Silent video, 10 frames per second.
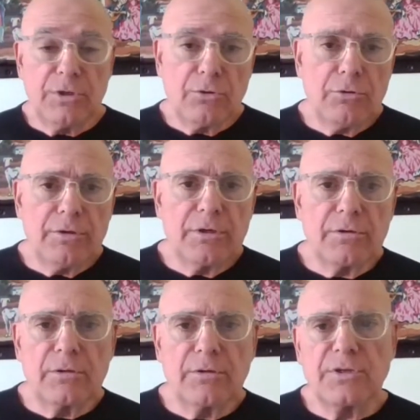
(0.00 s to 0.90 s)

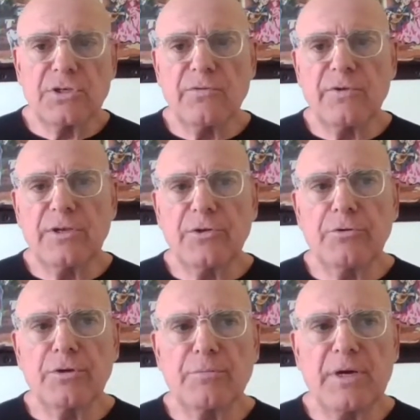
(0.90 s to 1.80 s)
including the Soviet
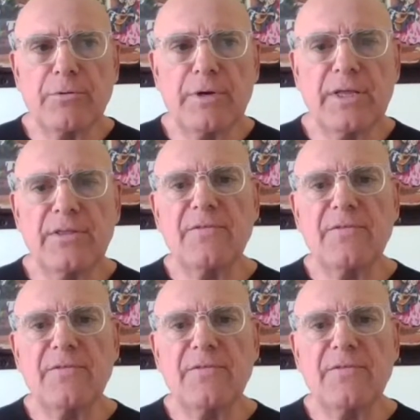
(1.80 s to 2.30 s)
Union, by the way,